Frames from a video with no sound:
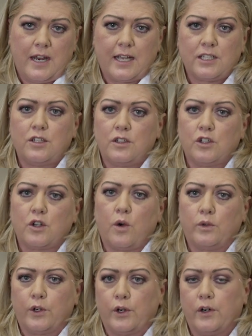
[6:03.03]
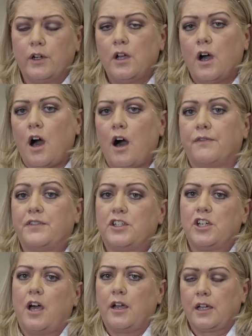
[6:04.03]
next to the shoulder, off the
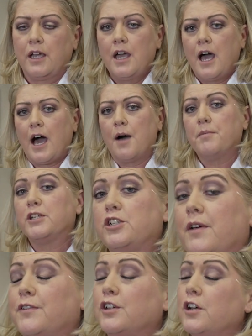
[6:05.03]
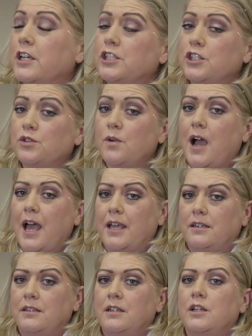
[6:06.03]
chuck. But you have to cook it just
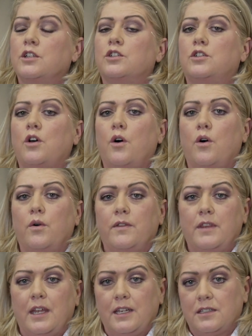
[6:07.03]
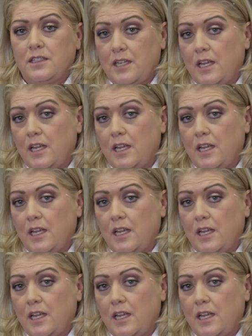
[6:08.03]
right so that it's